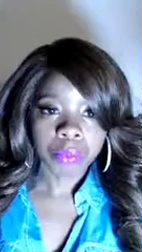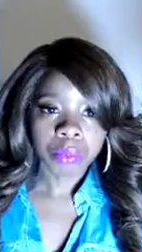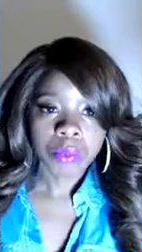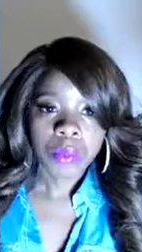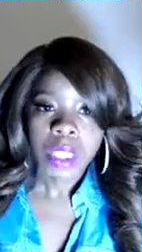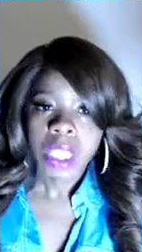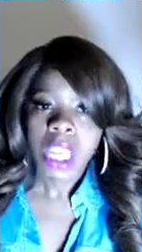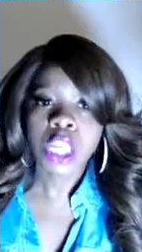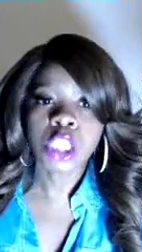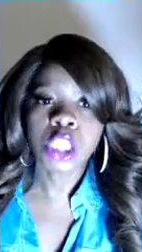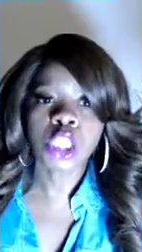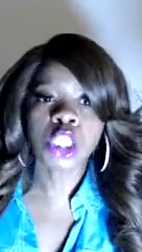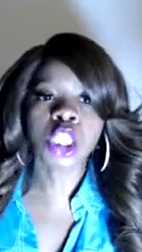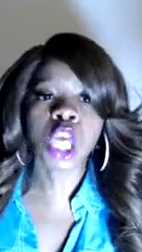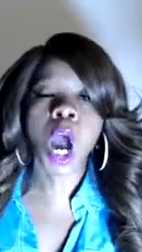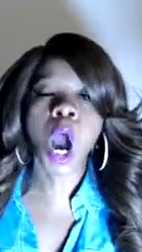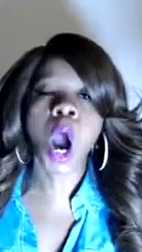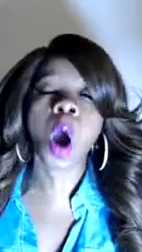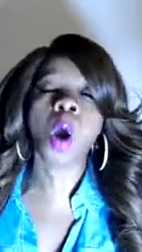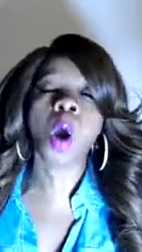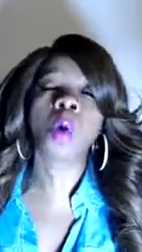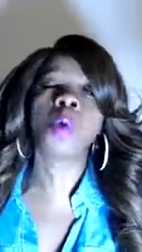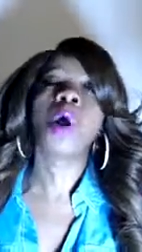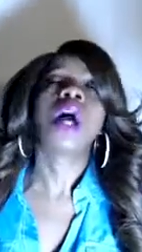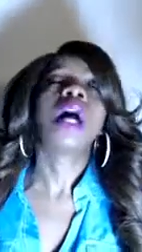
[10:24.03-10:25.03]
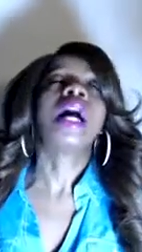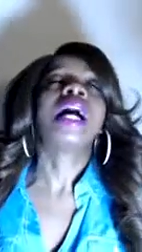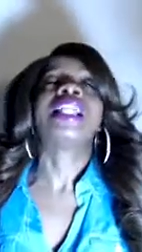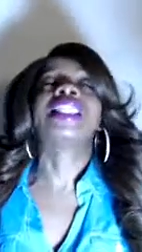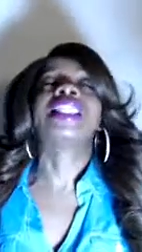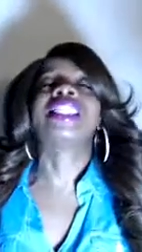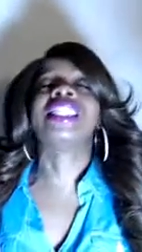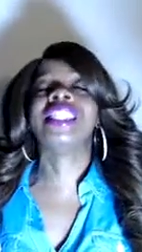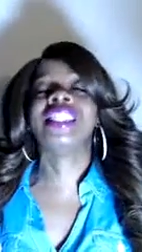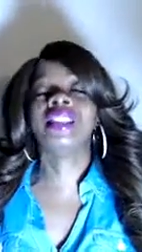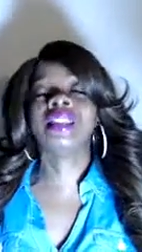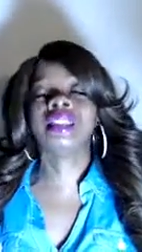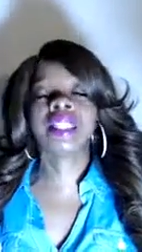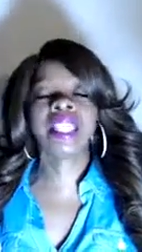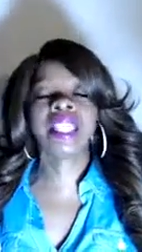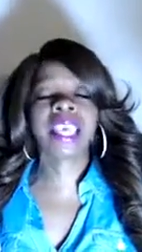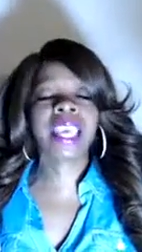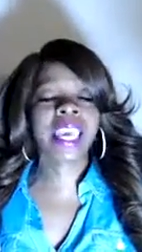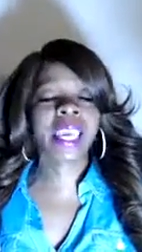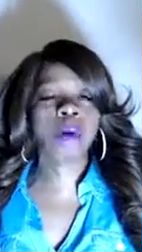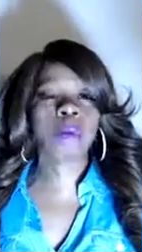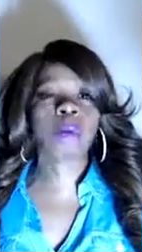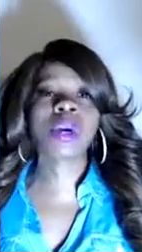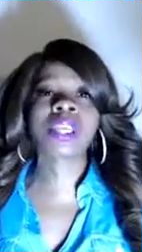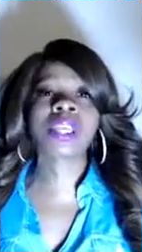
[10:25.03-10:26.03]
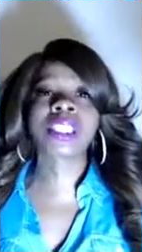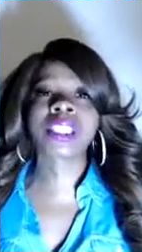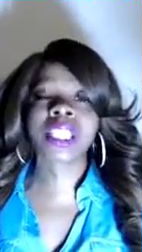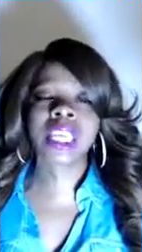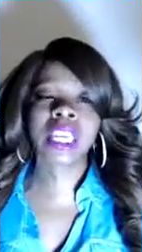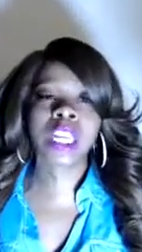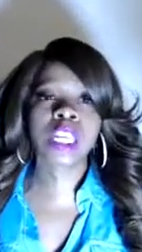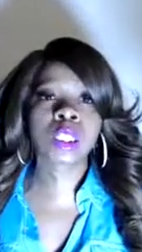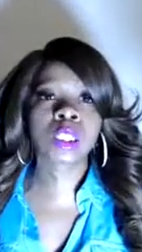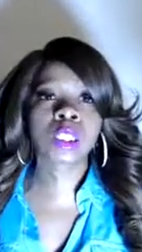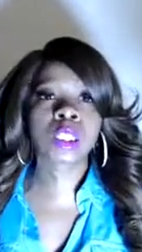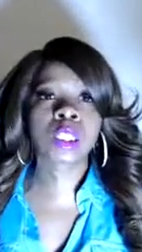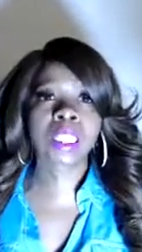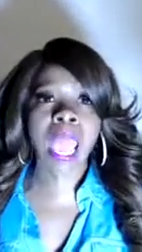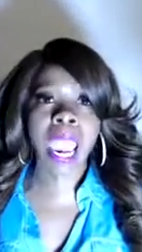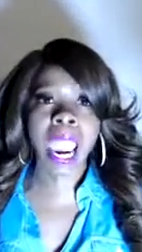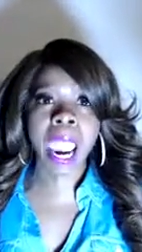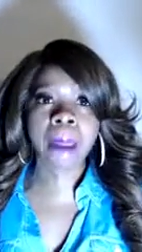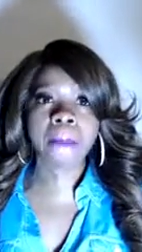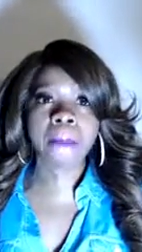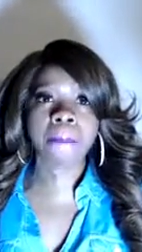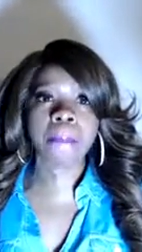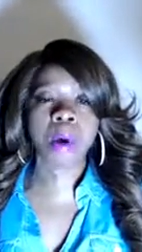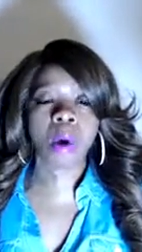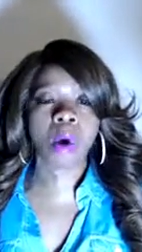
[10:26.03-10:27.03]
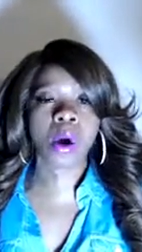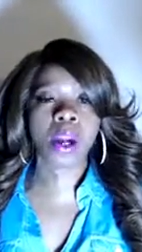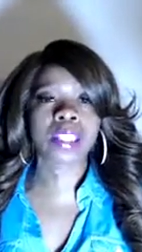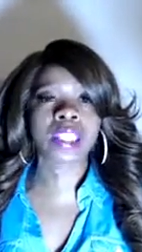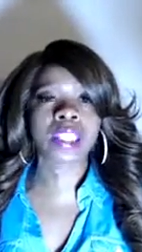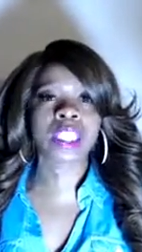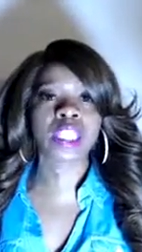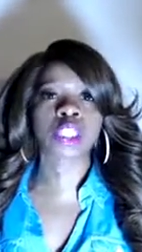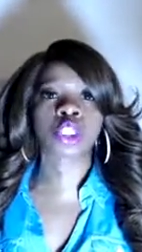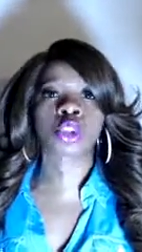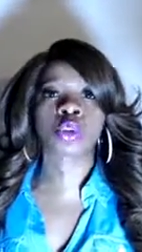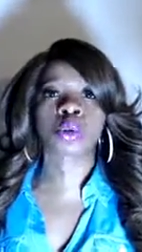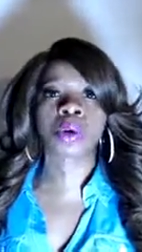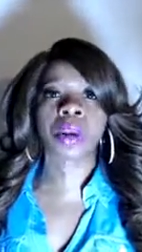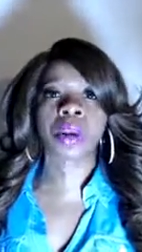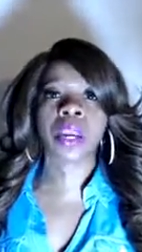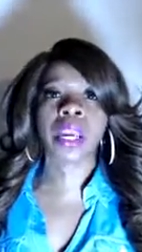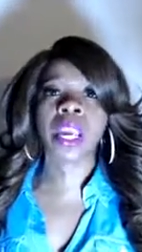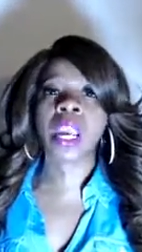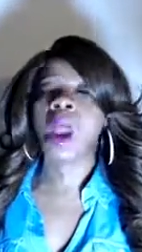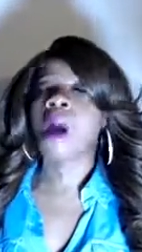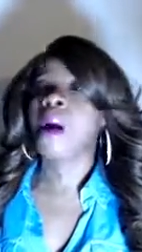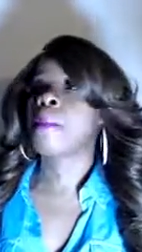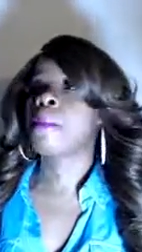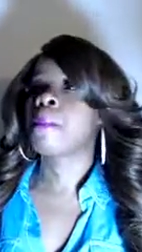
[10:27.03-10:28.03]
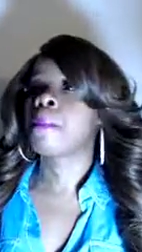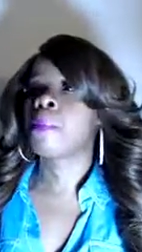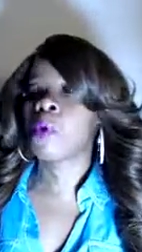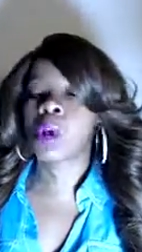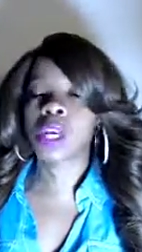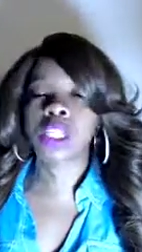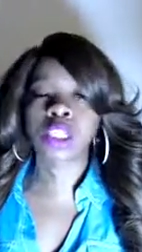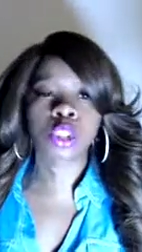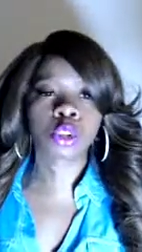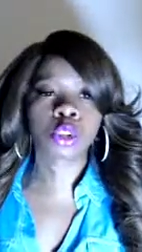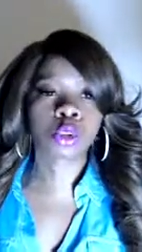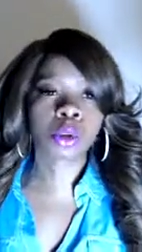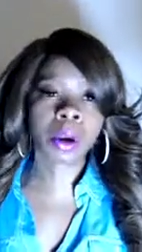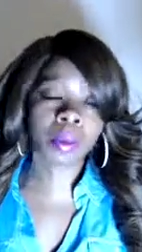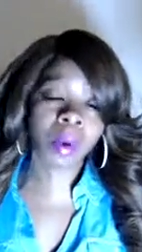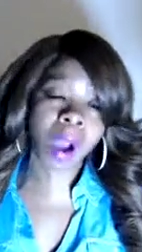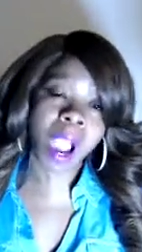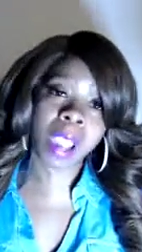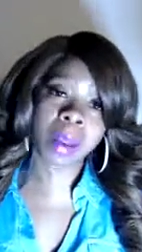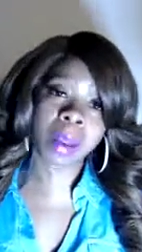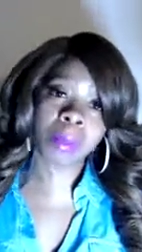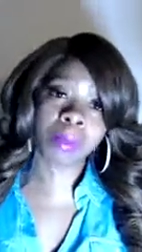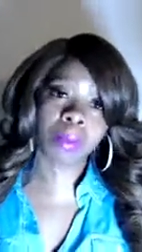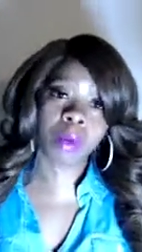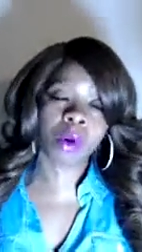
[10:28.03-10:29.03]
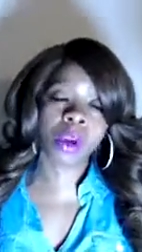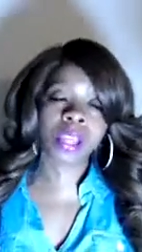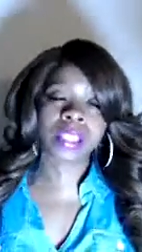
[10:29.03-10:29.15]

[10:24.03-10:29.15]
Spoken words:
So then we see these same boys. It's three white boys